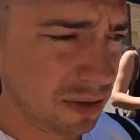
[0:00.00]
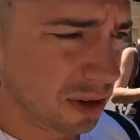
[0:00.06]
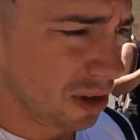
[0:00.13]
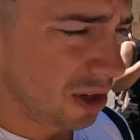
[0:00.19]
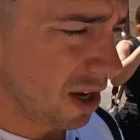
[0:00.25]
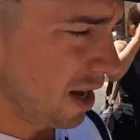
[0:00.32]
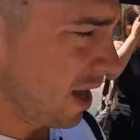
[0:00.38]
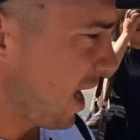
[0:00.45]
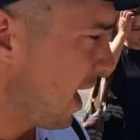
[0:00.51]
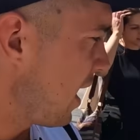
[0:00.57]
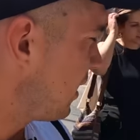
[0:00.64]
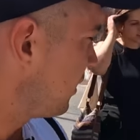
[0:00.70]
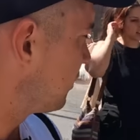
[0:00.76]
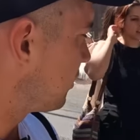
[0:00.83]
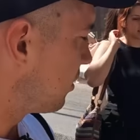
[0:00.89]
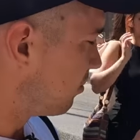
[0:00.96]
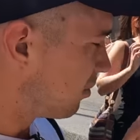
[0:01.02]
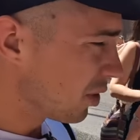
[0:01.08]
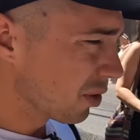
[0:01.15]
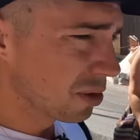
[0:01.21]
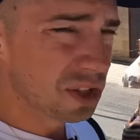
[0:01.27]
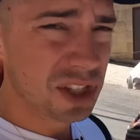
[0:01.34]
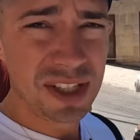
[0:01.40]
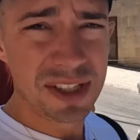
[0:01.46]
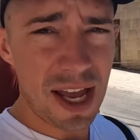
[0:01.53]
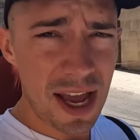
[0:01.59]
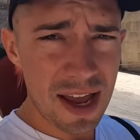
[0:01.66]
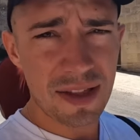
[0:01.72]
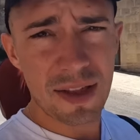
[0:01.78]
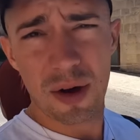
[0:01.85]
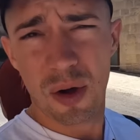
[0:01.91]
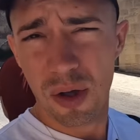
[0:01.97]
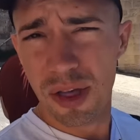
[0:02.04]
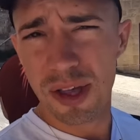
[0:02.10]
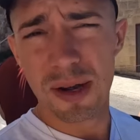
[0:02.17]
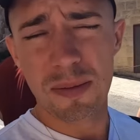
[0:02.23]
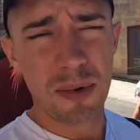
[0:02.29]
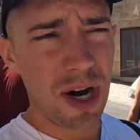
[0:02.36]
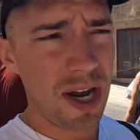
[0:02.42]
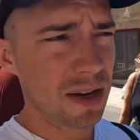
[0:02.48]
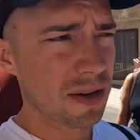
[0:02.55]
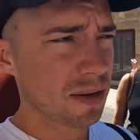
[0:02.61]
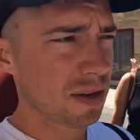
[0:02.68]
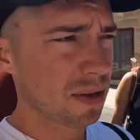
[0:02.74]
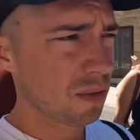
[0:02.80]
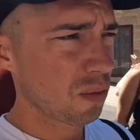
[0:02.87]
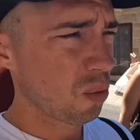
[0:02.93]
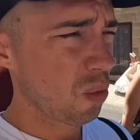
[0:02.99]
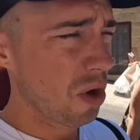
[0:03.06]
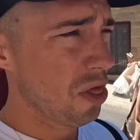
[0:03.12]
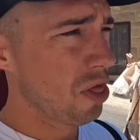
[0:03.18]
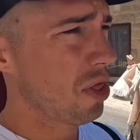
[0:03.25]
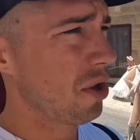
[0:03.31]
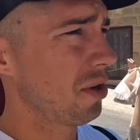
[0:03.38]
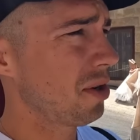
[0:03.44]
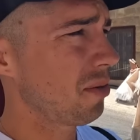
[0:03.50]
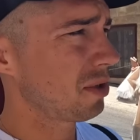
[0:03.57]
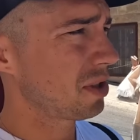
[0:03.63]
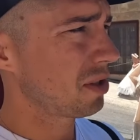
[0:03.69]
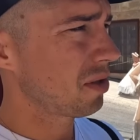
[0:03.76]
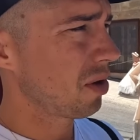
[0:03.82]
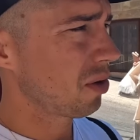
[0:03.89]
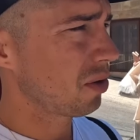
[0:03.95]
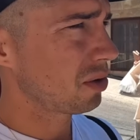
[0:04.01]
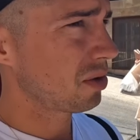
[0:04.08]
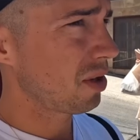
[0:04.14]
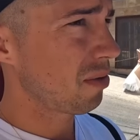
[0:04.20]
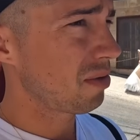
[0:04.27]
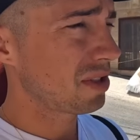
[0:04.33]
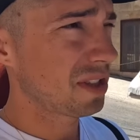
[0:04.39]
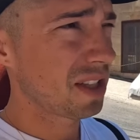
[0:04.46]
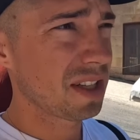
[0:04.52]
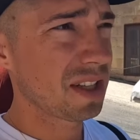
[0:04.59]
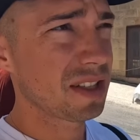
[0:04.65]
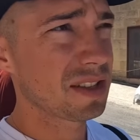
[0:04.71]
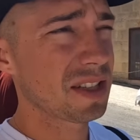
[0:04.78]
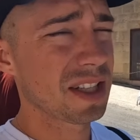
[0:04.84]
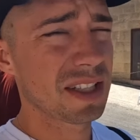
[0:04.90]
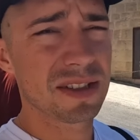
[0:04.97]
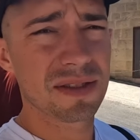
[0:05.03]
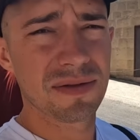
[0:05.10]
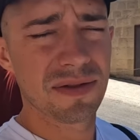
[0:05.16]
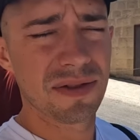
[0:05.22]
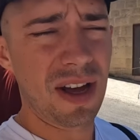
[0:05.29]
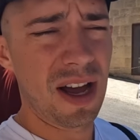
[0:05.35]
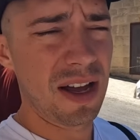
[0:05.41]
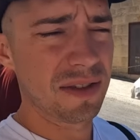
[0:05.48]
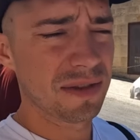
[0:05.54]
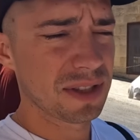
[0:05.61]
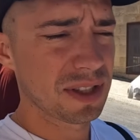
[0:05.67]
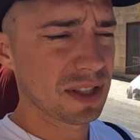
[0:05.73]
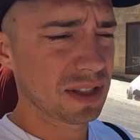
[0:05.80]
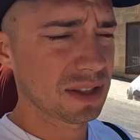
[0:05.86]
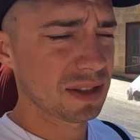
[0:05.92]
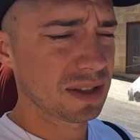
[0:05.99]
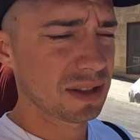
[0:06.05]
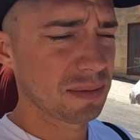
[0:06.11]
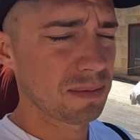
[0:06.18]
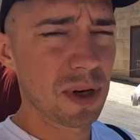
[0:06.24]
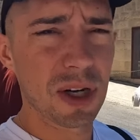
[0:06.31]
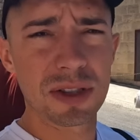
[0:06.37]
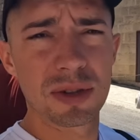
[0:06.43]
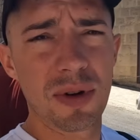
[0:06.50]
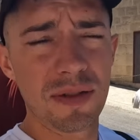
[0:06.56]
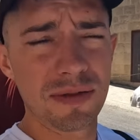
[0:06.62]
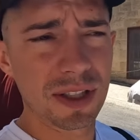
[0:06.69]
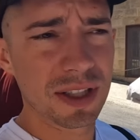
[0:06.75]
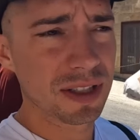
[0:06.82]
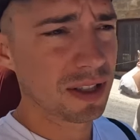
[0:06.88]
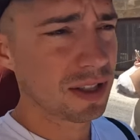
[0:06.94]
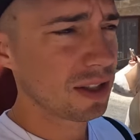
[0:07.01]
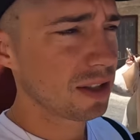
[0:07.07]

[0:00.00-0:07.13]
for uh, eight manuches and that whole thing of bread, 130 was the total. So I want to say that's like five, six bucks roughly.